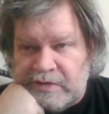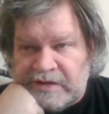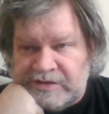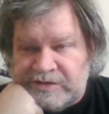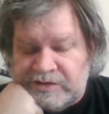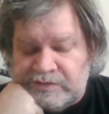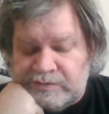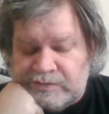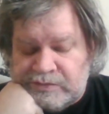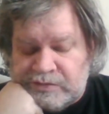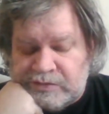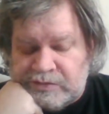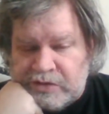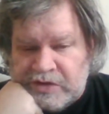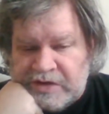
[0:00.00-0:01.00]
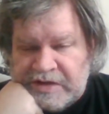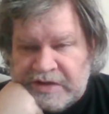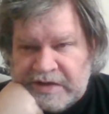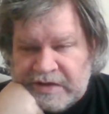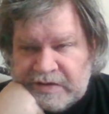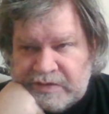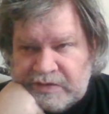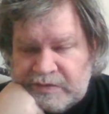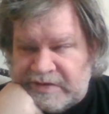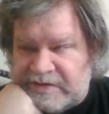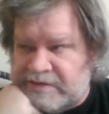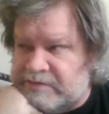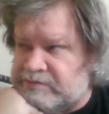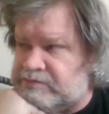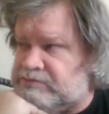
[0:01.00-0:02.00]
That's 30 hour.
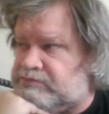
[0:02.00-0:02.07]
Well,